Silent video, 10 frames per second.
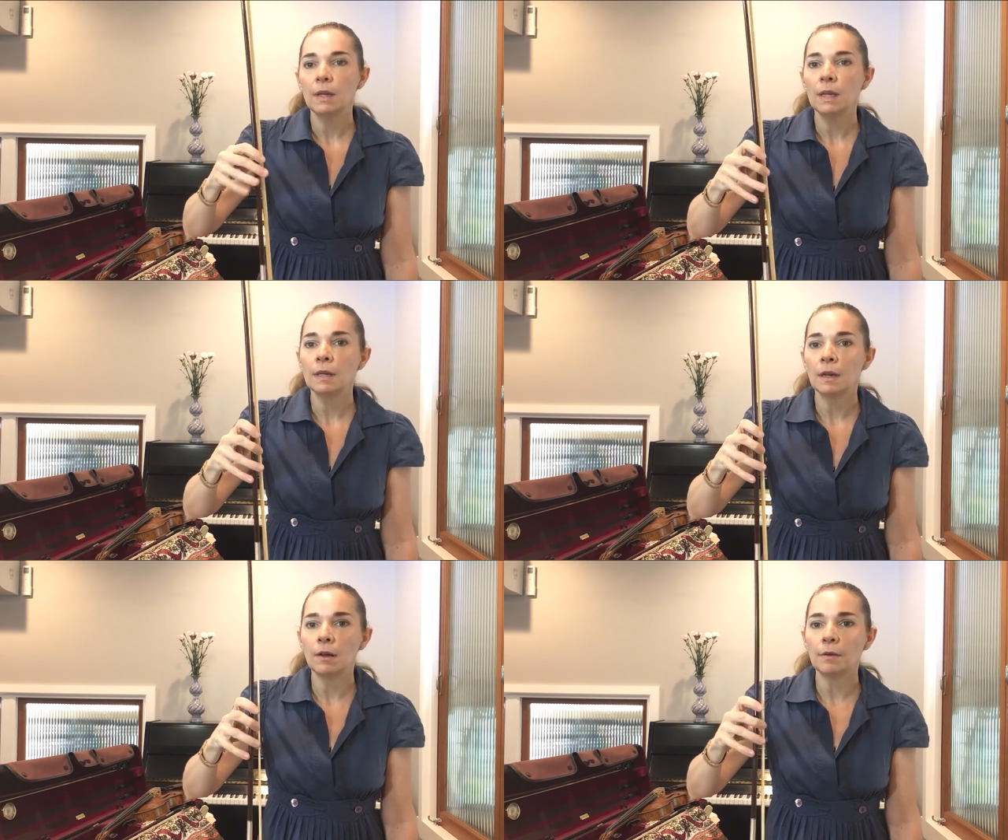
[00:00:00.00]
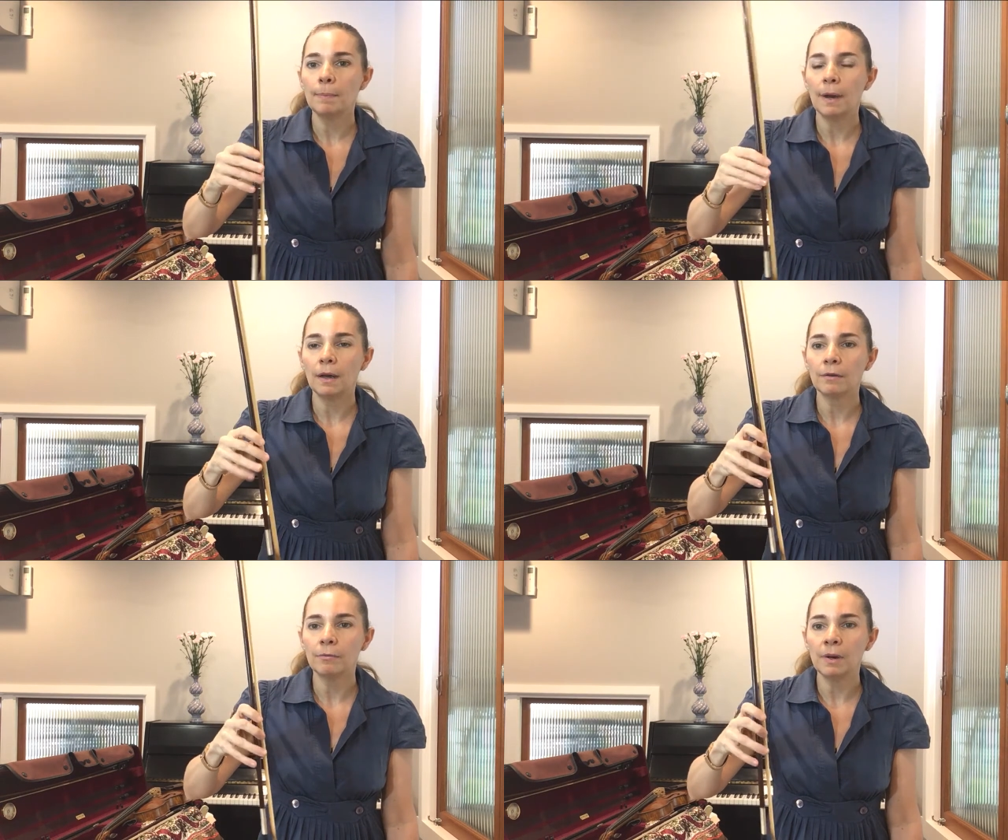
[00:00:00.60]
in another
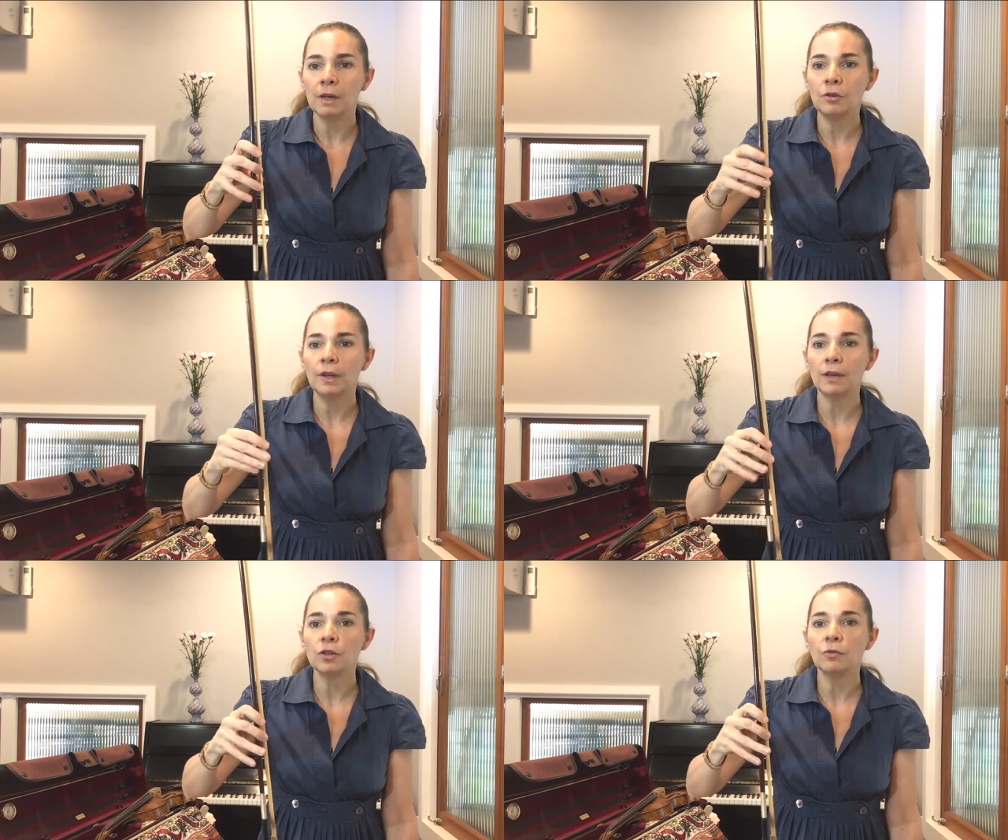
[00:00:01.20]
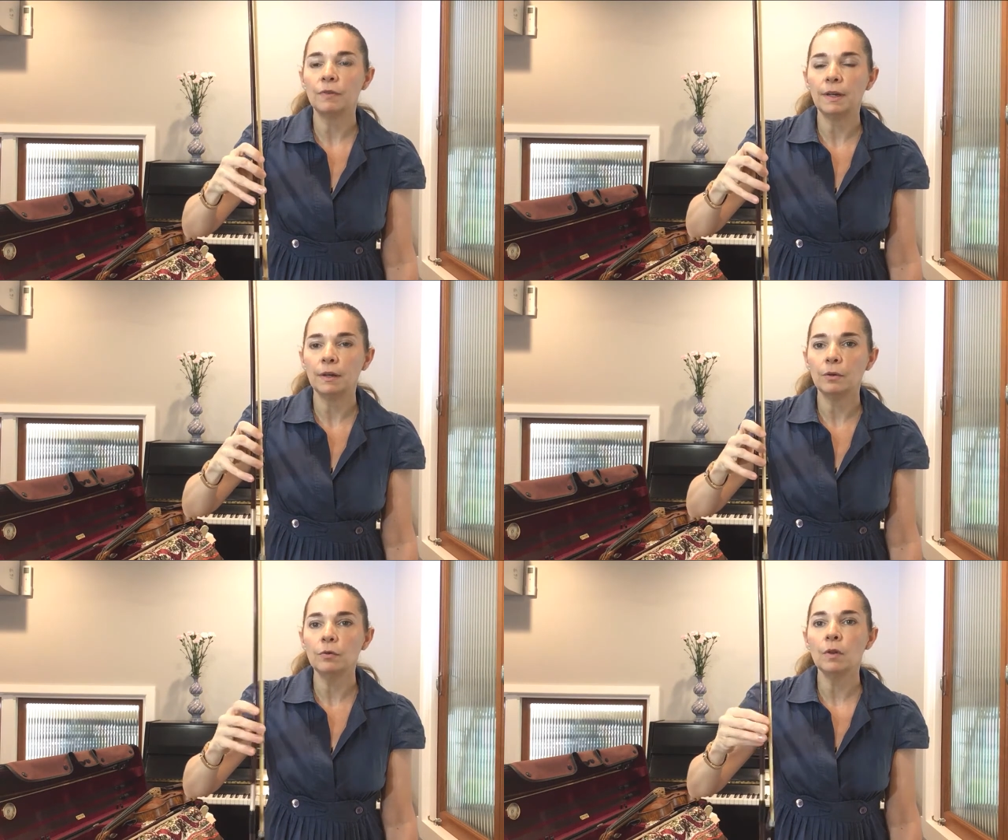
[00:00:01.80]
part of my educational
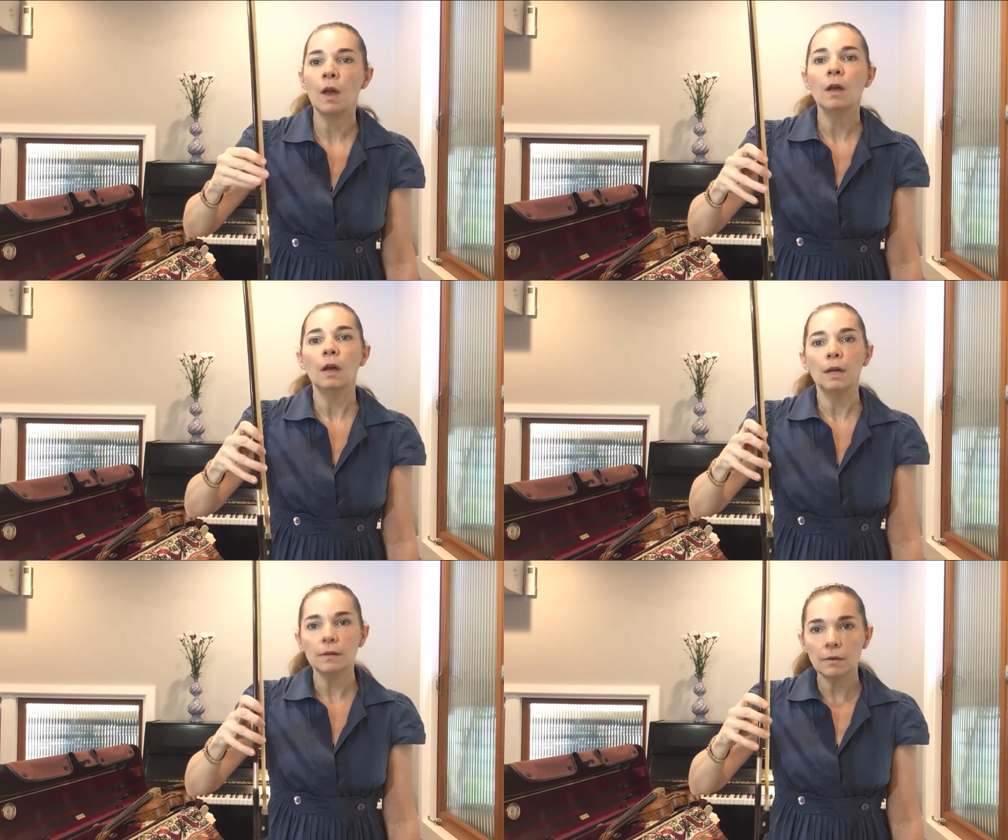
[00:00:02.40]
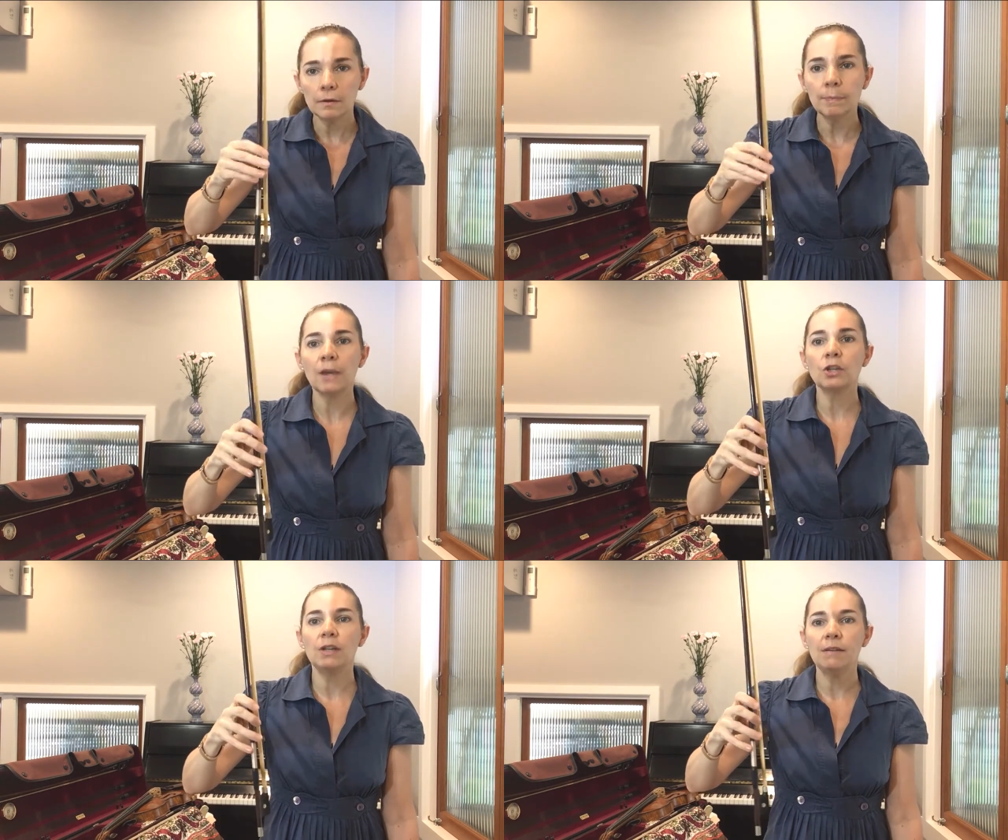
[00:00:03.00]
videos,
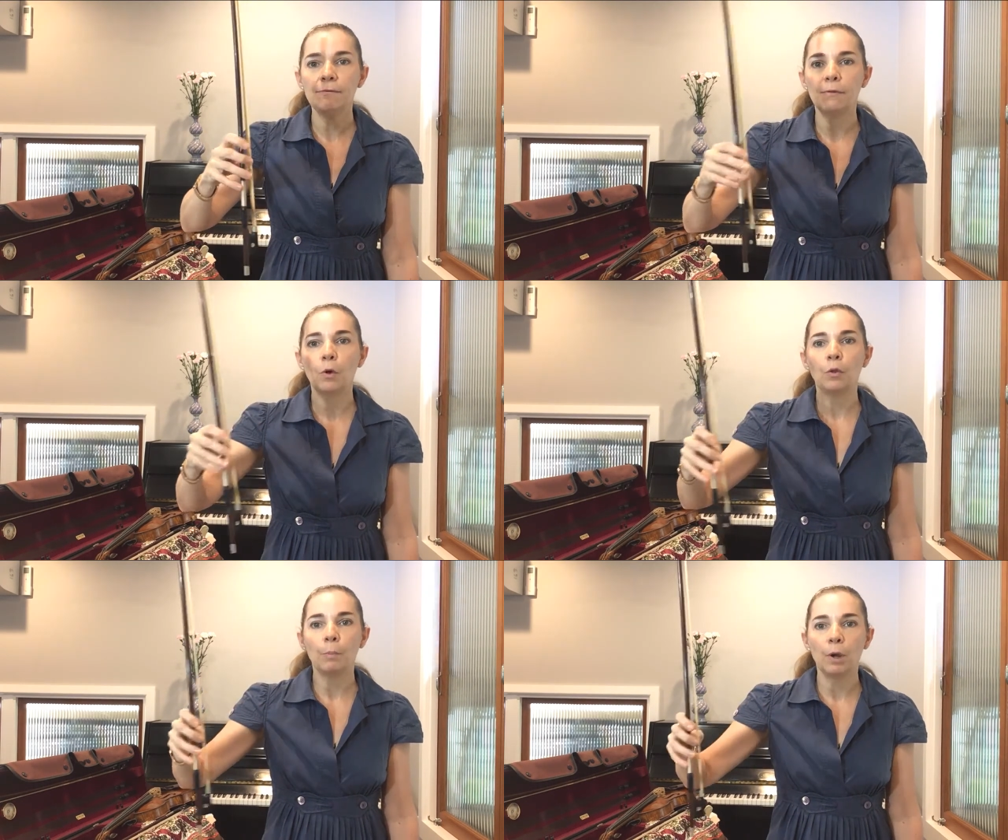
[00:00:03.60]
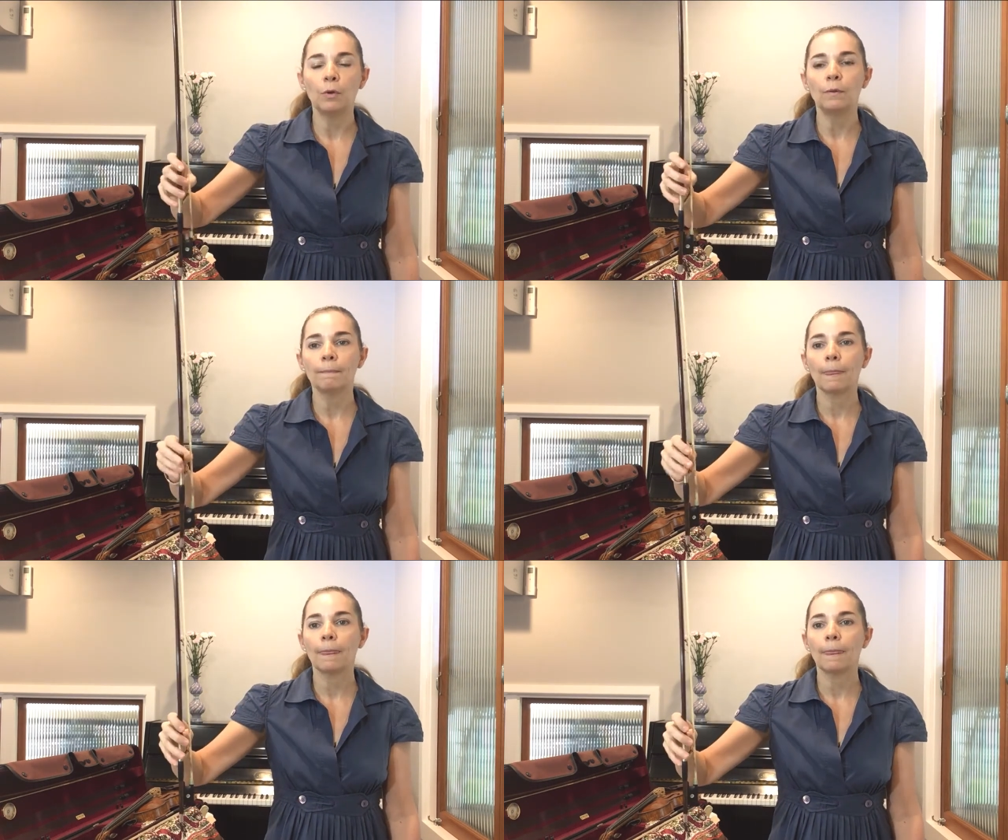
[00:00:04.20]
especially for the bow.